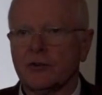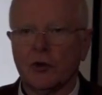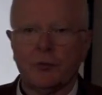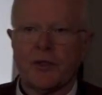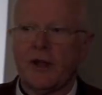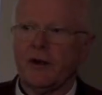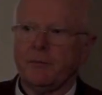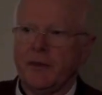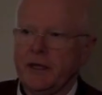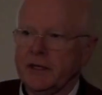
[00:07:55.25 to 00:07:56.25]
group
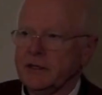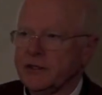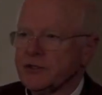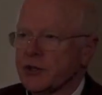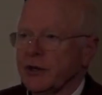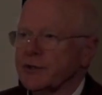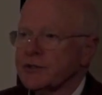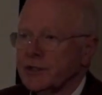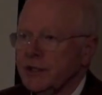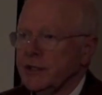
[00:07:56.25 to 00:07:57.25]
therapy in the church.
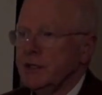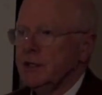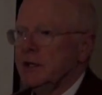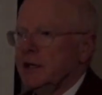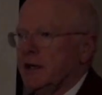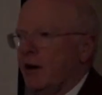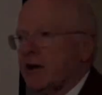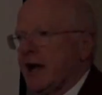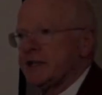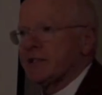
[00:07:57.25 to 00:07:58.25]

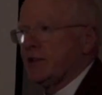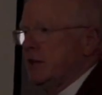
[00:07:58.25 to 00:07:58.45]
All kinds of